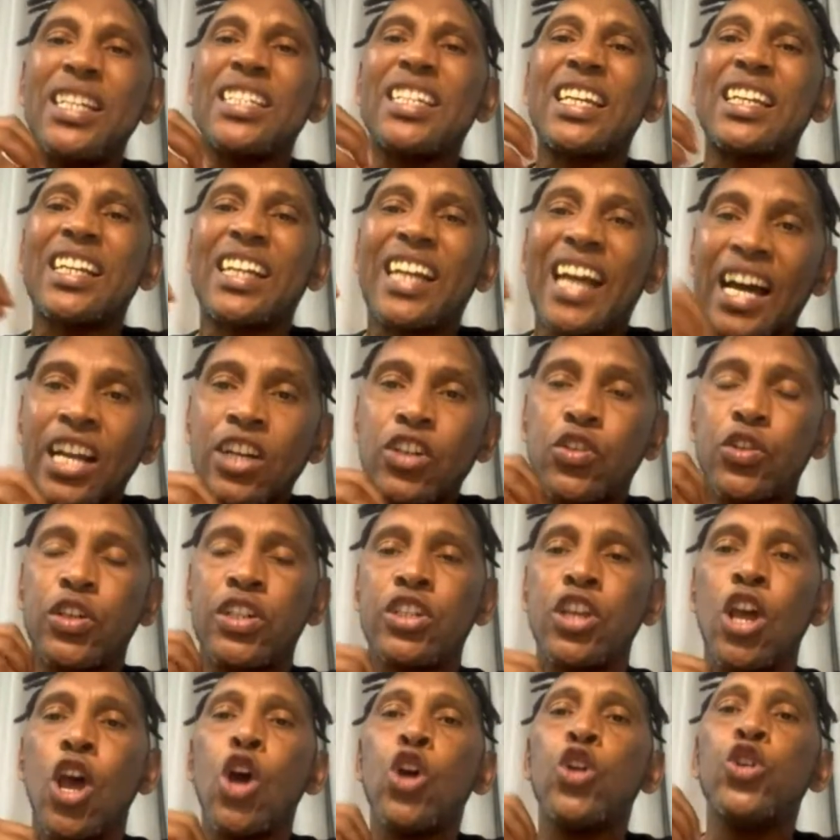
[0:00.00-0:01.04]
and
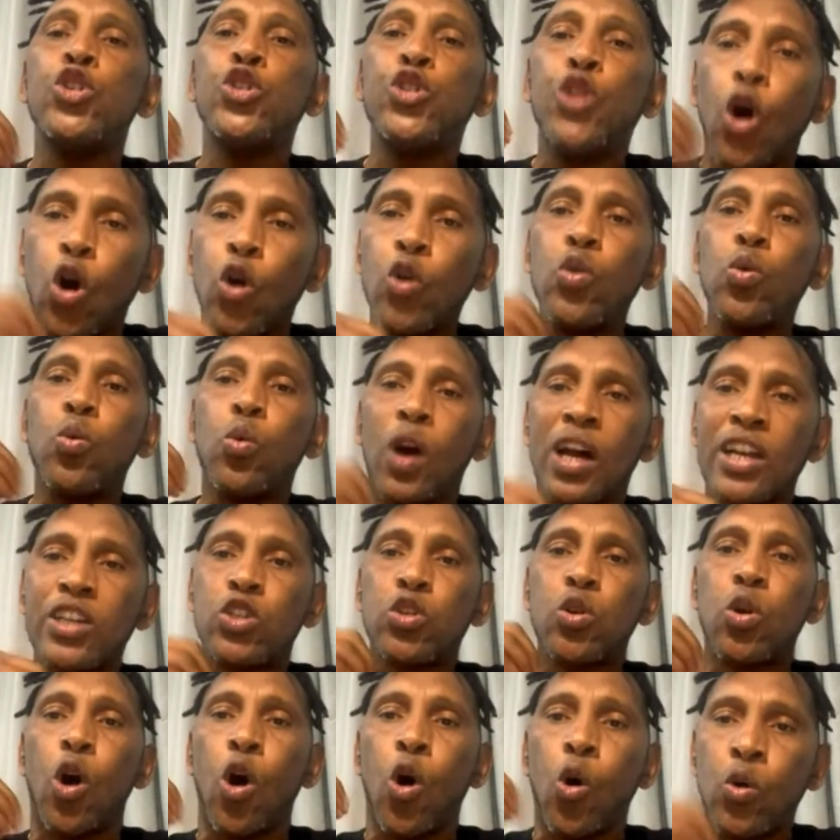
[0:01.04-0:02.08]
countries don't want
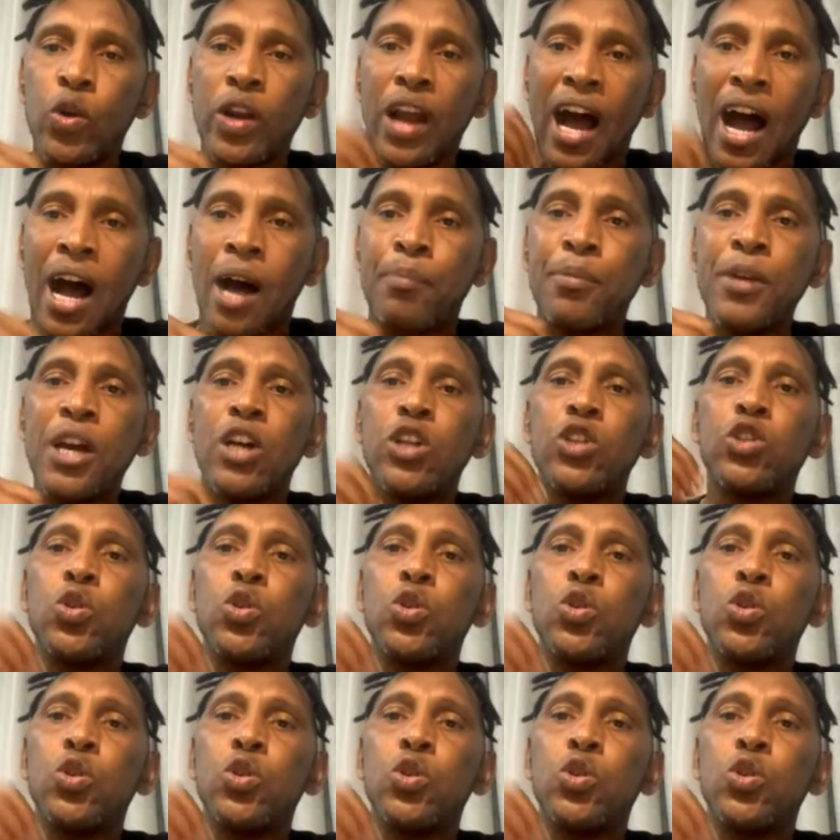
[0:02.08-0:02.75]
to own up